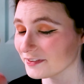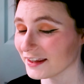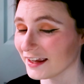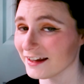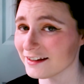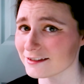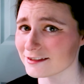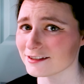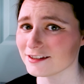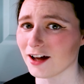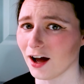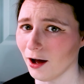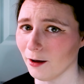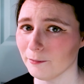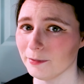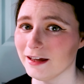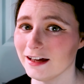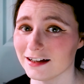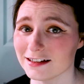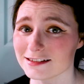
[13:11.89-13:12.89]
is not
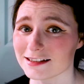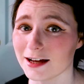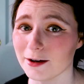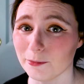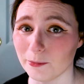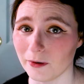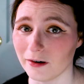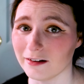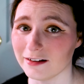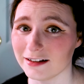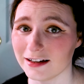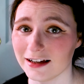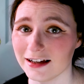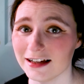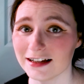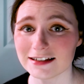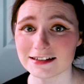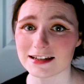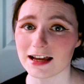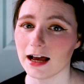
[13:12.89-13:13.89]
because I want
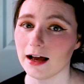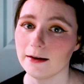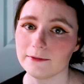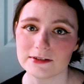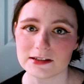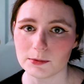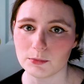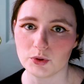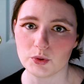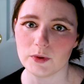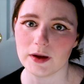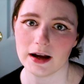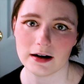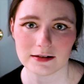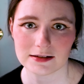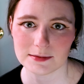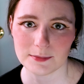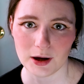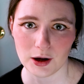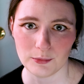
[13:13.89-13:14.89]
to have someone who
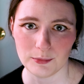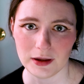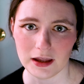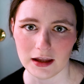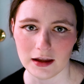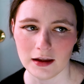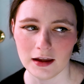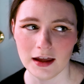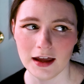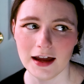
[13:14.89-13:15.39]
cares about me.